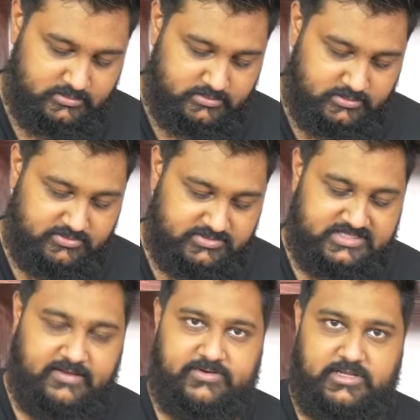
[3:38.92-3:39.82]
Use
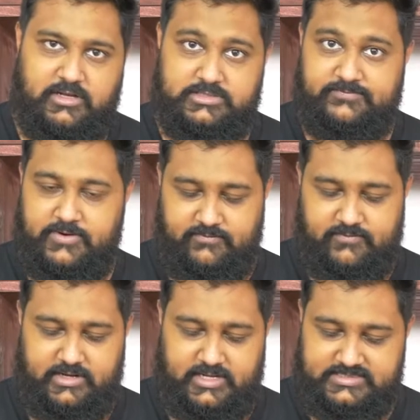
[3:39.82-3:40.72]
safety glasses. Very,
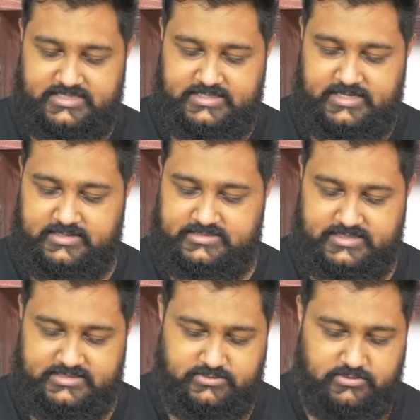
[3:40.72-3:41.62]
very nice side cutters.
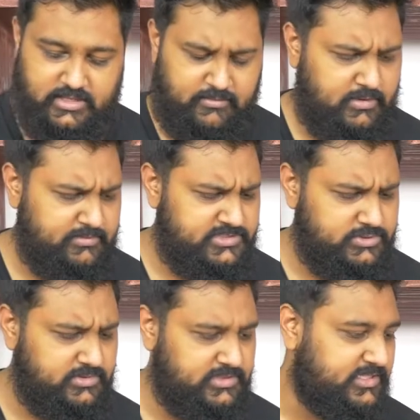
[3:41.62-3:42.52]
That's cool. I'm
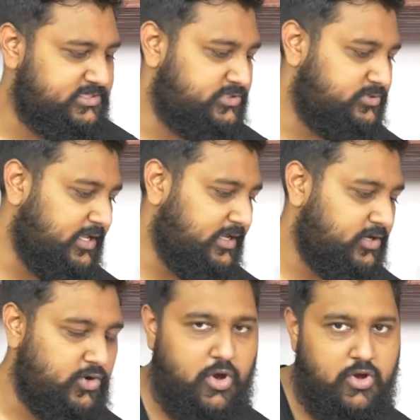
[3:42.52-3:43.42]
assuming that's to like
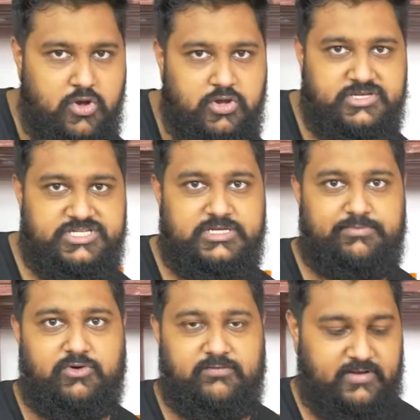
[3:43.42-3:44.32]

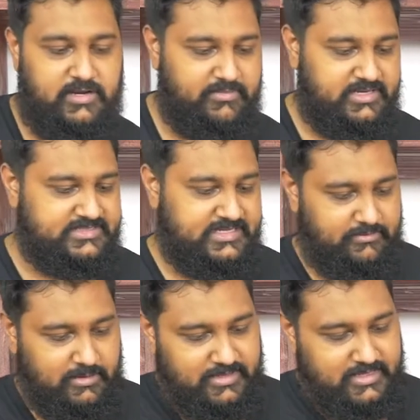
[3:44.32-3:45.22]
snip your filament and
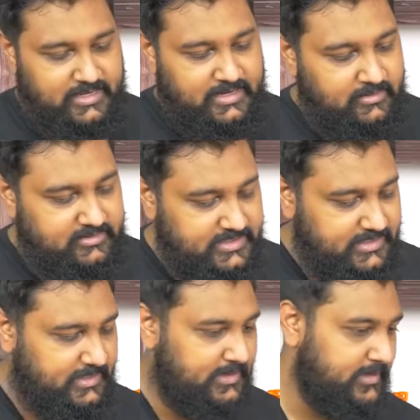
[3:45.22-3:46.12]
maybe cut out
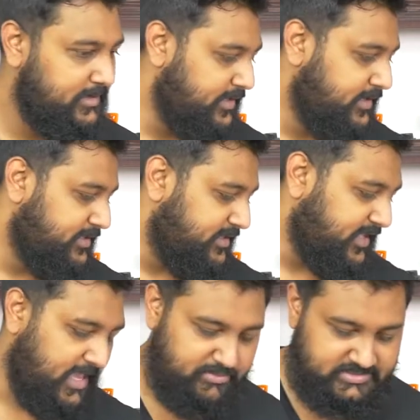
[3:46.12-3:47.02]
the cable